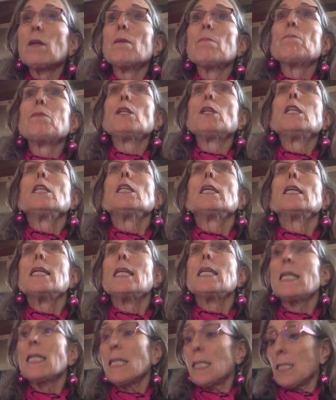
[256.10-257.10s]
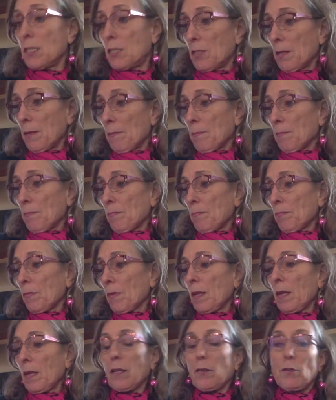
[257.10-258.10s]
Please!"
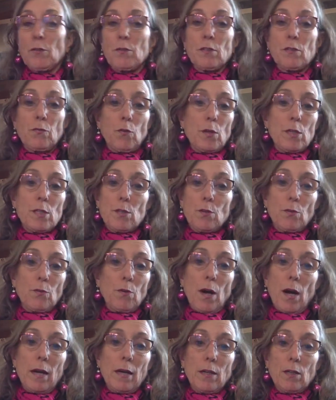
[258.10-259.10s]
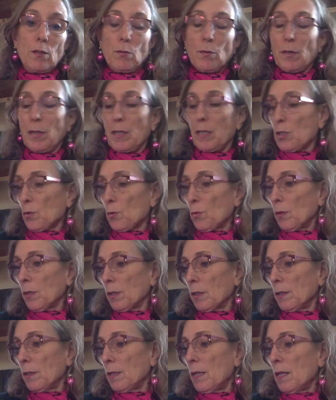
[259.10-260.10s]
Katherine's voice grew higher with each
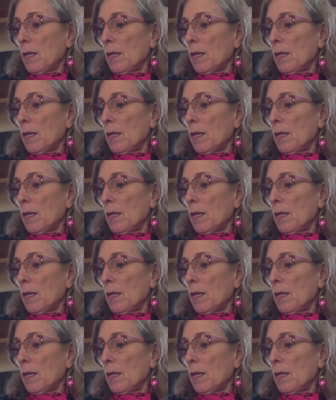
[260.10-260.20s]
word.